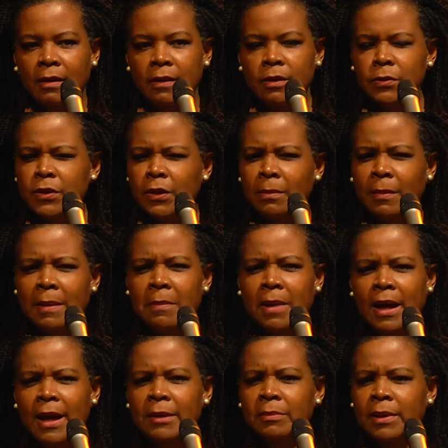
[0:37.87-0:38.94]
This was on my
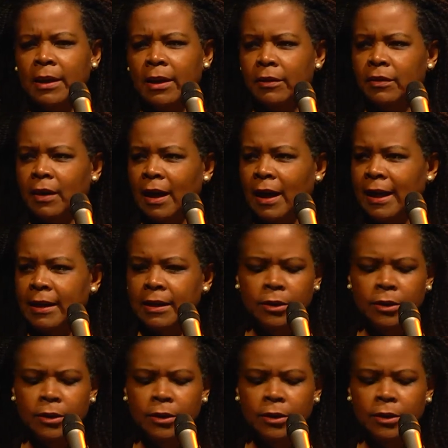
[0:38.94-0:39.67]
mind because I had